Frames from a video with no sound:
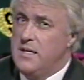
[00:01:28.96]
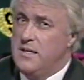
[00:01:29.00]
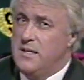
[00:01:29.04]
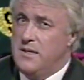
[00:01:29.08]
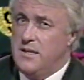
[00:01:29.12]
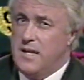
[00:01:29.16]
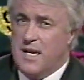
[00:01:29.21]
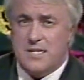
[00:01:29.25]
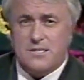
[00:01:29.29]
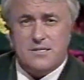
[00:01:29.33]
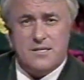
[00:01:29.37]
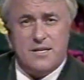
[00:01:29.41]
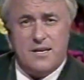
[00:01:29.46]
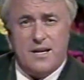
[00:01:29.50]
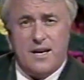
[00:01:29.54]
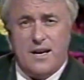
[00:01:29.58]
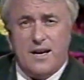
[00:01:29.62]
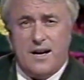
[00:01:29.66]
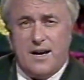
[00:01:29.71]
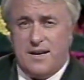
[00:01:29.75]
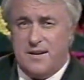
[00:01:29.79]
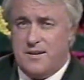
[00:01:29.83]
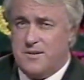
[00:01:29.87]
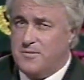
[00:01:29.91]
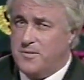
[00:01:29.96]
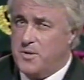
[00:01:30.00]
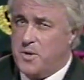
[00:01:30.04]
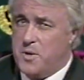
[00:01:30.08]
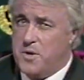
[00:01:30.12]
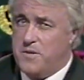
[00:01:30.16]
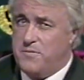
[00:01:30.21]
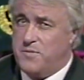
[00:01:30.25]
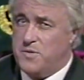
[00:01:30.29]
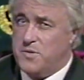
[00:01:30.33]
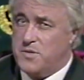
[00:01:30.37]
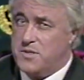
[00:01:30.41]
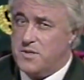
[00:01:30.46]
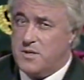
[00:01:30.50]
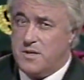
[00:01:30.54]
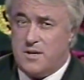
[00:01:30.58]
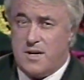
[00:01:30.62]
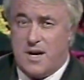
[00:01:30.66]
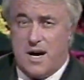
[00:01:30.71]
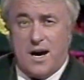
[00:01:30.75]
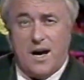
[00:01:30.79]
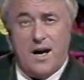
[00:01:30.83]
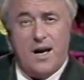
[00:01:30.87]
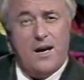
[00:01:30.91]
Yesterday, I don't know if you
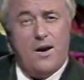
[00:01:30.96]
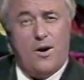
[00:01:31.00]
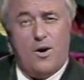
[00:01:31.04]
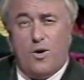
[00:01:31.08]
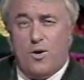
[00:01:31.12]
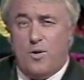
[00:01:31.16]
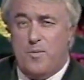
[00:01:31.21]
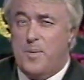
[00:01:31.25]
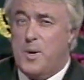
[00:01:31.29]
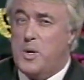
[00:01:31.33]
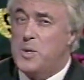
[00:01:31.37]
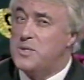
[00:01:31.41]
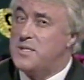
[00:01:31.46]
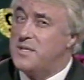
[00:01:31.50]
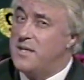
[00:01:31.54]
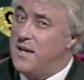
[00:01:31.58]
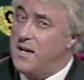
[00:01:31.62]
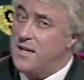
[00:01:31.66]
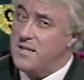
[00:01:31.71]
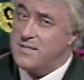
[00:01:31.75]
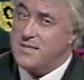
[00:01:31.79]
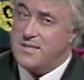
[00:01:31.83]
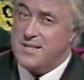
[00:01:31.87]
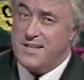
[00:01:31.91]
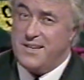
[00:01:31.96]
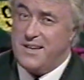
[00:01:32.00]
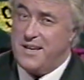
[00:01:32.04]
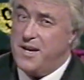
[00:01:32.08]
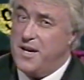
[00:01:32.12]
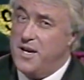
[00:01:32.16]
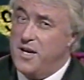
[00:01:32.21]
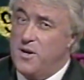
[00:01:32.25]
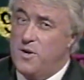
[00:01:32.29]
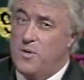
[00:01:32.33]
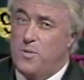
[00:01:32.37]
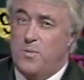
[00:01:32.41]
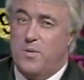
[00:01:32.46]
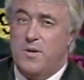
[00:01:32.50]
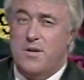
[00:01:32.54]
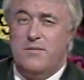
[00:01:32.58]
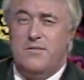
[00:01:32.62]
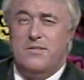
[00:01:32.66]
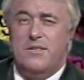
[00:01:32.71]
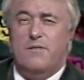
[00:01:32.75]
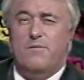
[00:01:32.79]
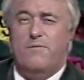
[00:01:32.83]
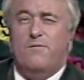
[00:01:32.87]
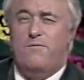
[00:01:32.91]
saw, I almost lost it here
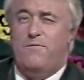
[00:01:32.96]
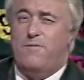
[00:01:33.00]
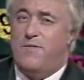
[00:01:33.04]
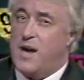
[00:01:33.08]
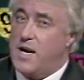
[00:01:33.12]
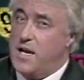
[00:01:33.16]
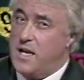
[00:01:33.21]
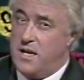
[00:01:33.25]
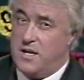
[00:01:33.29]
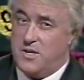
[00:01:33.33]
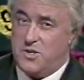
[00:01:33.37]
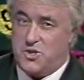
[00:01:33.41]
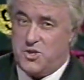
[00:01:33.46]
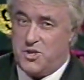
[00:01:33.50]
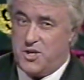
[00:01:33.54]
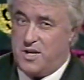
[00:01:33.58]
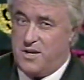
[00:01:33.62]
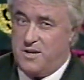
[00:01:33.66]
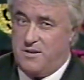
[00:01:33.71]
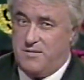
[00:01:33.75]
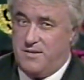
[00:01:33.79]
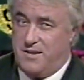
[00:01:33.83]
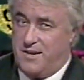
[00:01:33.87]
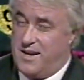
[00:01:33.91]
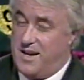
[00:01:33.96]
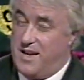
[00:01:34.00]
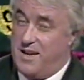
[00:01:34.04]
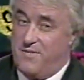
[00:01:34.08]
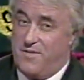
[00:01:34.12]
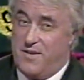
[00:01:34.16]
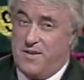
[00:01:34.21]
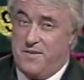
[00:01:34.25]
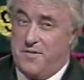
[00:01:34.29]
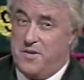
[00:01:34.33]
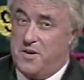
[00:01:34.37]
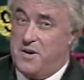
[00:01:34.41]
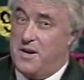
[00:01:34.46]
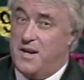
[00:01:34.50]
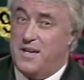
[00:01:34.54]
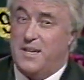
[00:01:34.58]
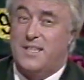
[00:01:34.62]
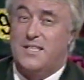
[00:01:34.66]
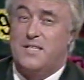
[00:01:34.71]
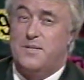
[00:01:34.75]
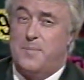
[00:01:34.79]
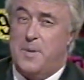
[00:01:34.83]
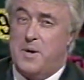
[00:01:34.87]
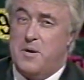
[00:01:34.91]
with the funniest show that I have ever
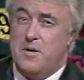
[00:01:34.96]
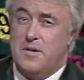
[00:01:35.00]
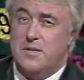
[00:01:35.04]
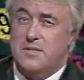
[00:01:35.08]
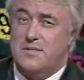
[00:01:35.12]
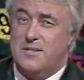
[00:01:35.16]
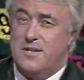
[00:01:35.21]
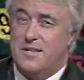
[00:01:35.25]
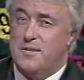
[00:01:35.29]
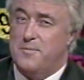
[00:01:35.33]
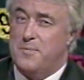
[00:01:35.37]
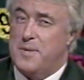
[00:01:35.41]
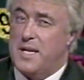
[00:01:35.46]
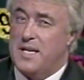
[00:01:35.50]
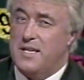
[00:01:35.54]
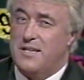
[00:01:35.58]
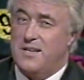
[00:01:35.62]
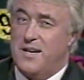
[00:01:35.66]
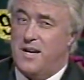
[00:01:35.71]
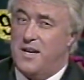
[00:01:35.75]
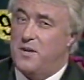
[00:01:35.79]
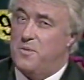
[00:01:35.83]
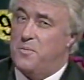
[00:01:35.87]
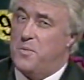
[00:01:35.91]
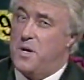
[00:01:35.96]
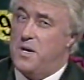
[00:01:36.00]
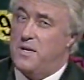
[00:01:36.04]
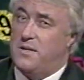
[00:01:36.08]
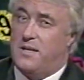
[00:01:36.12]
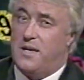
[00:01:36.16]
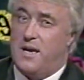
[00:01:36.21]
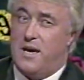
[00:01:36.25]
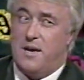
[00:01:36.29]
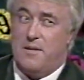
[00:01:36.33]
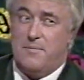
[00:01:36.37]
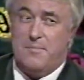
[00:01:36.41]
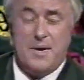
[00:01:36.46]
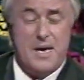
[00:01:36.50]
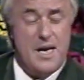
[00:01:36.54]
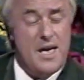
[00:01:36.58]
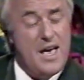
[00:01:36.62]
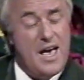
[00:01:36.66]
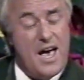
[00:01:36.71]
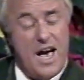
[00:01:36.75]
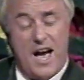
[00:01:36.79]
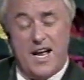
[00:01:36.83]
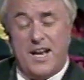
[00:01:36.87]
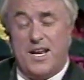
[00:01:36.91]
experienced on the Million Dollar Word Game,
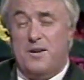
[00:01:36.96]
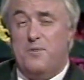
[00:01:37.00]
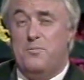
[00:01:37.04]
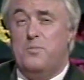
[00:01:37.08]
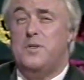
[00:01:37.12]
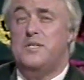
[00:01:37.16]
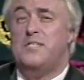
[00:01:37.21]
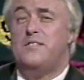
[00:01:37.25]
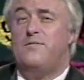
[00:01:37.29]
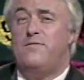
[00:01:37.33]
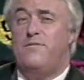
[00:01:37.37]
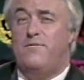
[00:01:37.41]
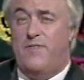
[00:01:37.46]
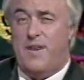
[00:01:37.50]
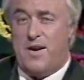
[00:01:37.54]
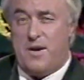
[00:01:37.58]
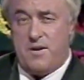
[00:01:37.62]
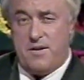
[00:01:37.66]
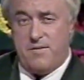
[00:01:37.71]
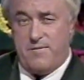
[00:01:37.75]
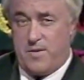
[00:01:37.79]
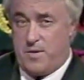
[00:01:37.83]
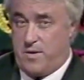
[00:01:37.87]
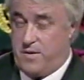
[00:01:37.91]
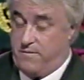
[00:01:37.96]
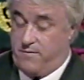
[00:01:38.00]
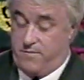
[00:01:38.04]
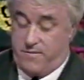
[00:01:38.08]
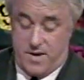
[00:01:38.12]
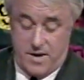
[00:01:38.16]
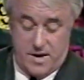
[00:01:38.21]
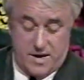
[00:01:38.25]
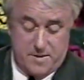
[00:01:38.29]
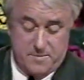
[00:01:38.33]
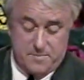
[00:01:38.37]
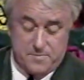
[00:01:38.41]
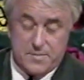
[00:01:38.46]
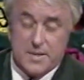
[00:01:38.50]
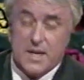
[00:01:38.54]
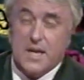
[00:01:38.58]
and it was very, very funny.